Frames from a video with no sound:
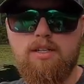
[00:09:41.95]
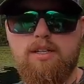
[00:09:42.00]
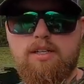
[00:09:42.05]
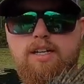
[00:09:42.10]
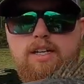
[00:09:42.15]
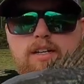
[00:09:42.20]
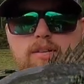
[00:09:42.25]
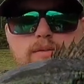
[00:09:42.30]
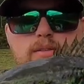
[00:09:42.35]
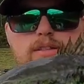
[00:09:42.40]

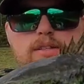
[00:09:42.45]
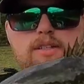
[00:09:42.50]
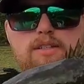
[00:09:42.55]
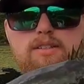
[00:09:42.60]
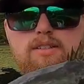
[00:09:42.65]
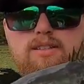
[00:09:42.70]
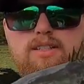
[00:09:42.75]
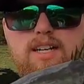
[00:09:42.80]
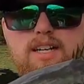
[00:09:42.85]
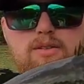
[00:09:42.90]
again,
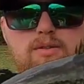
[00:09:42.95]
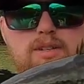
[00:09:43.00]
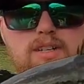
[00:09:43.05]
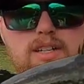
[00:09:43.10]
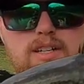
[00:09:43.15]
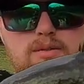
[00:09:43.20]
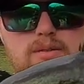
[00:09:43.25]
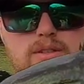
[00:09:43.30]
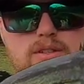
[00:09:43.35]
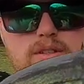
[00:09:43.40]
this is kind of what
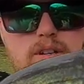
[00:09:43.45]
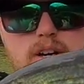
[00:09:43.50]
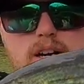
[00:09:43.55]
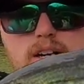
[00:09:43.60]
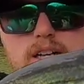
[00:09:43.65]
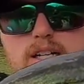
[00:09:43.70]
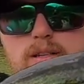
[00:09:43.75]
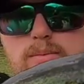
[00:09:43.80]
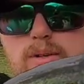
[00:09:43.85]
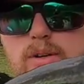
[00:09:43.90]
Nick was
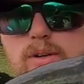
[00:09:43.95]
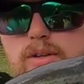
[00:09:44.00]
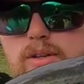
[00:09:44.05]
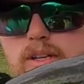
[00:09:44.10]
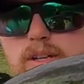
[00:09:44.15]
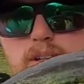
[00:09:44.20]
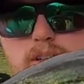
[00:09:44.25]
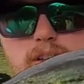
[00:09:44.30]
talking about